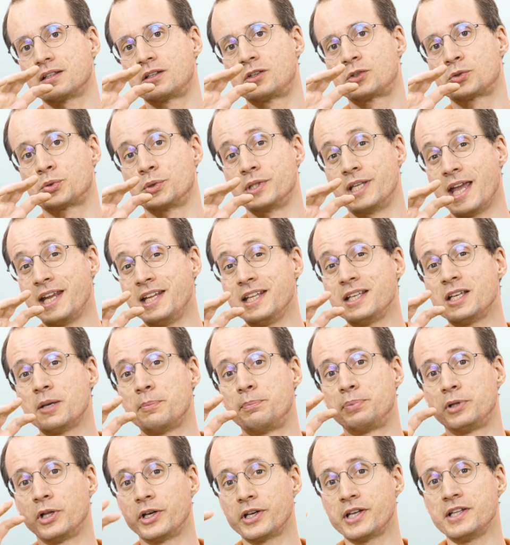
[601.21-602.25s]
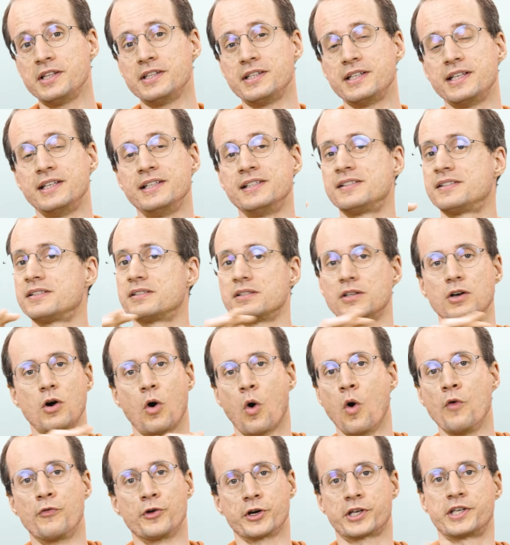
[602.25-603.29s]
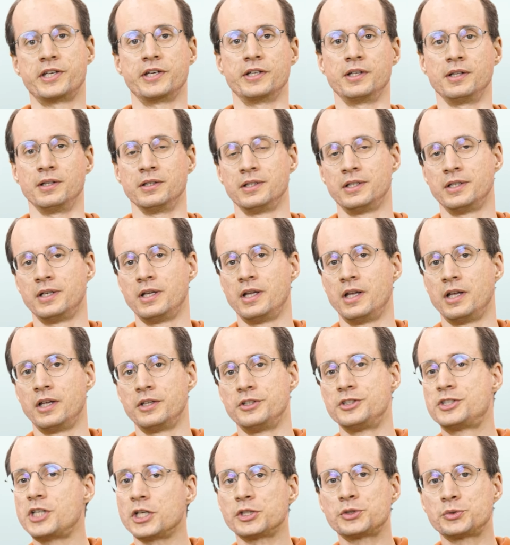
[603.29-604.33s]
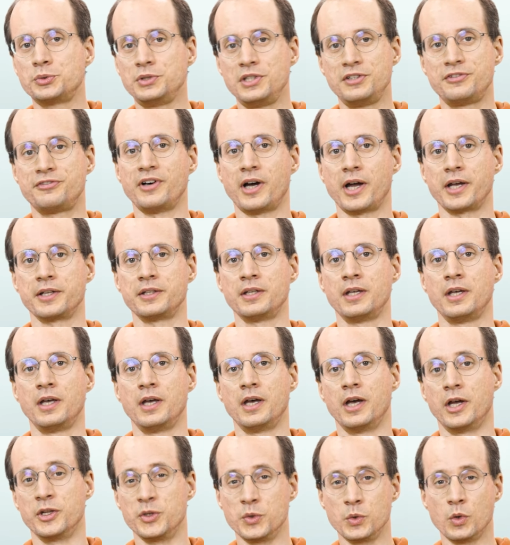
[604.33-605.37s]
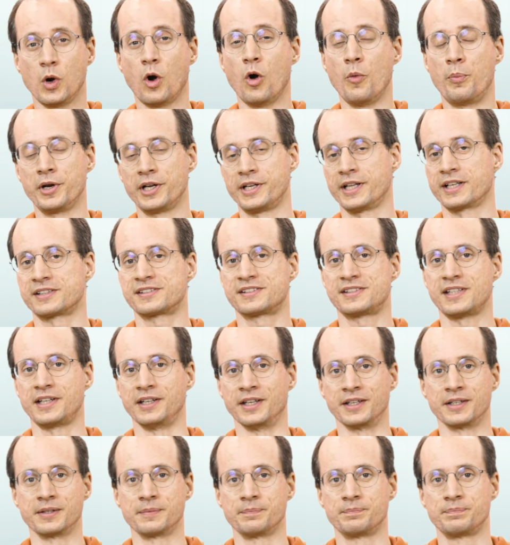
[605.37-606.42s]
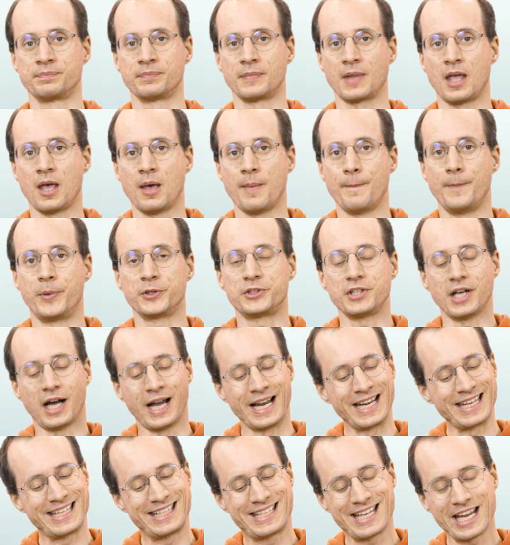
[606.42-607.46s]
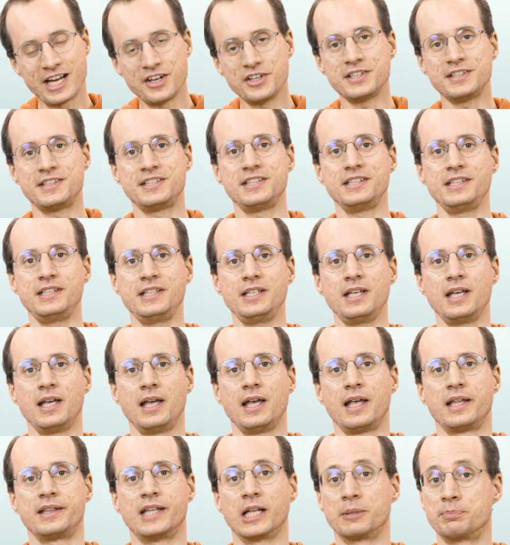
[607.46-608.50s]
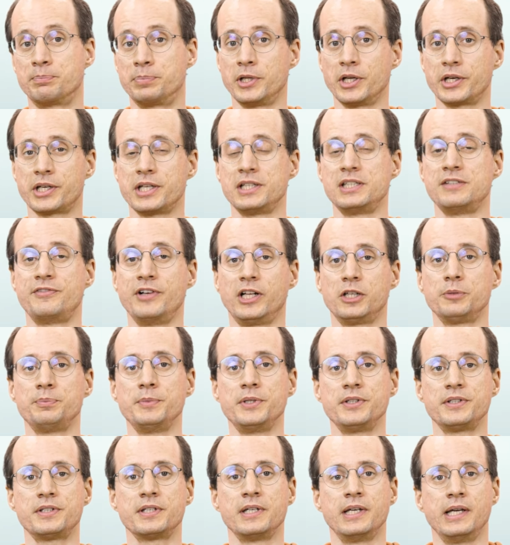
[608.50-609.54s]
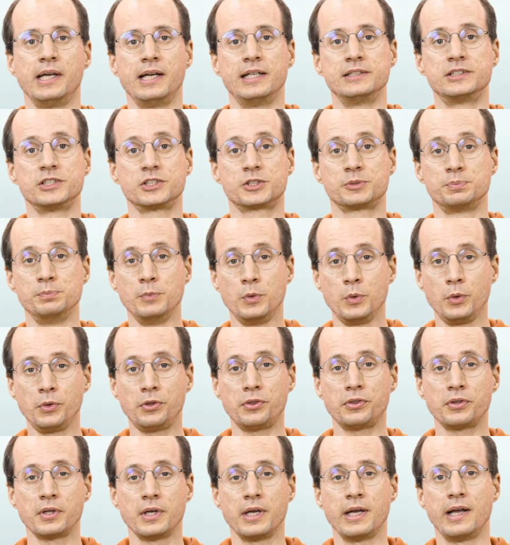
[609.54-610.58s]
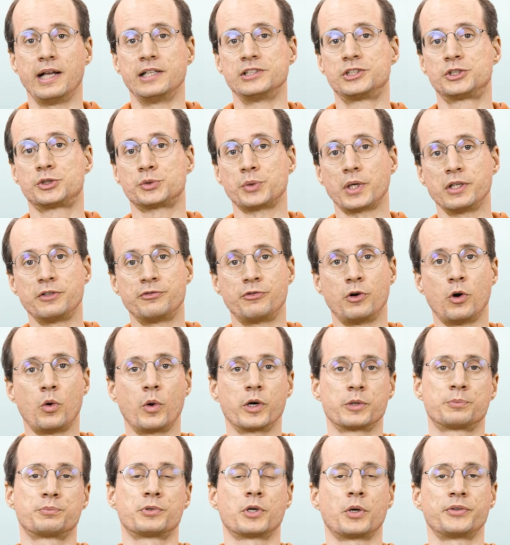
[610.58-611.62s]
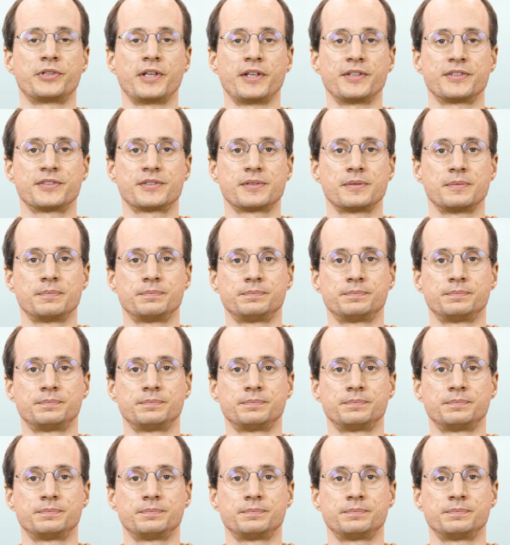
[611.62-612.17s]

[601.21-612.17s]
creating a plugin is overkill just to define a new OpenEdX setting. But I guarantee that plugin development is a smooth and straightforward process.